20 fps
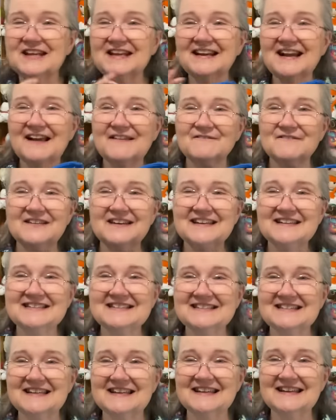and I
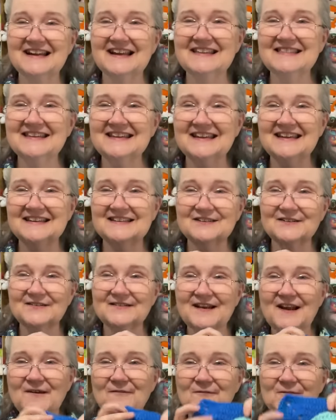finished it. I think he
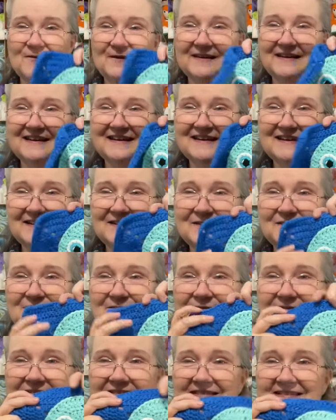turned out really
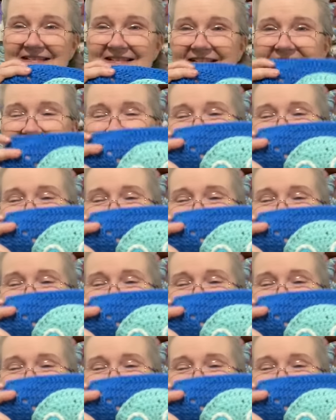cute. Look,